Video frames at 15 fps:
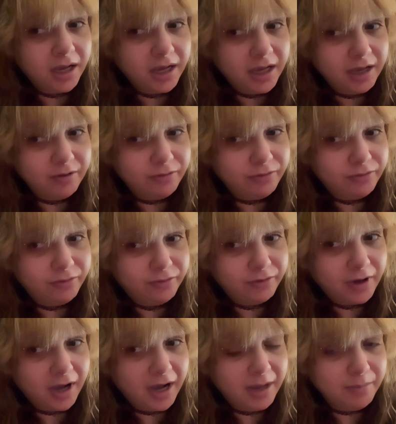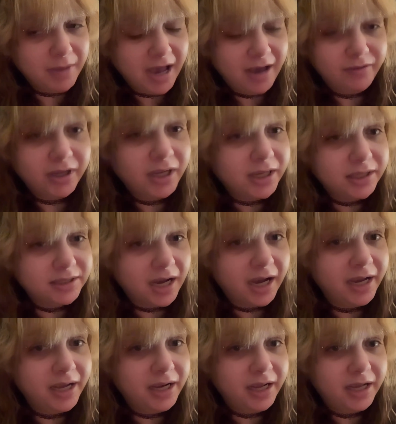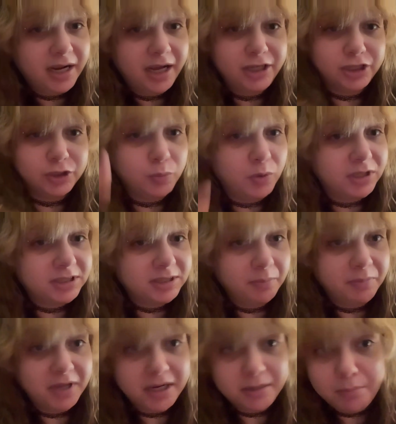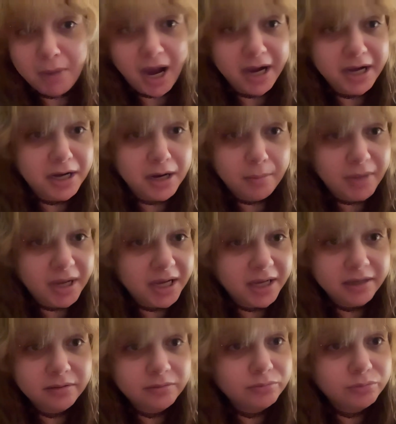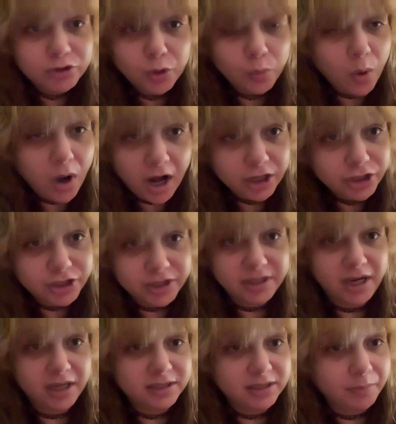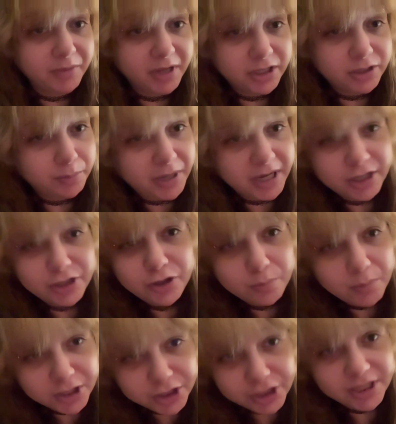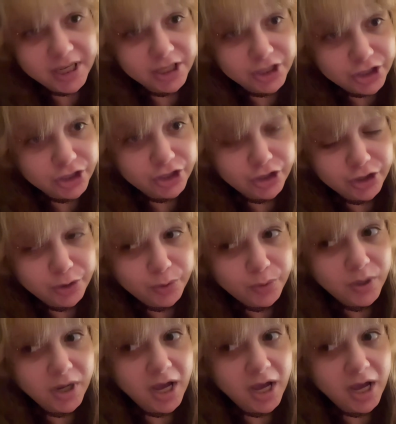if I'm having anxiety and I just want something mind-numbing to watch and not something to pay too much attention to,